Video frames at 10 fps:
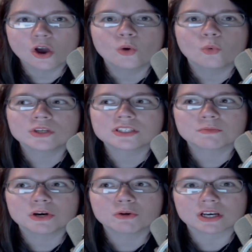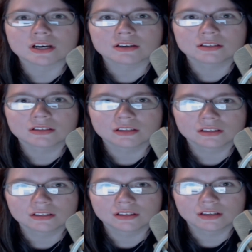what's a mocha?
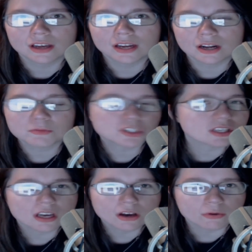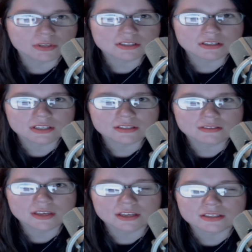And I'm just like, oh, it's
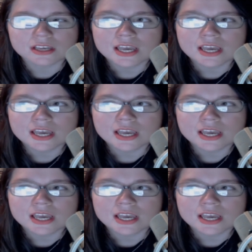this.